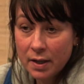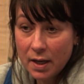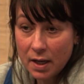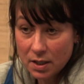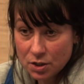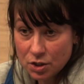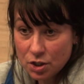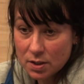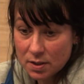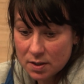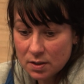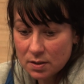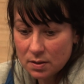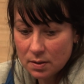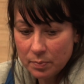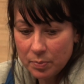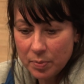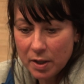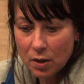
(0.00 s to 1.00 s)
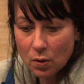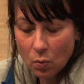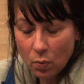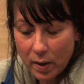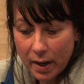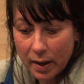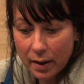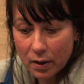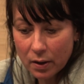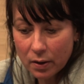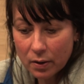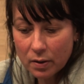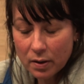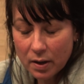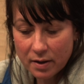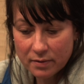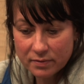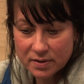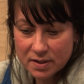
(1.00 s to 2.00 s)
and just be
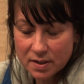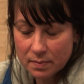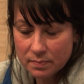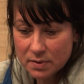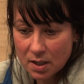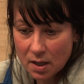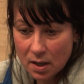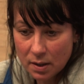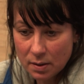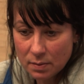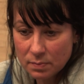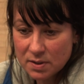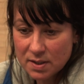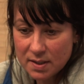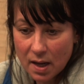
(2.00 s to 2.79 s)
aware of sometimes,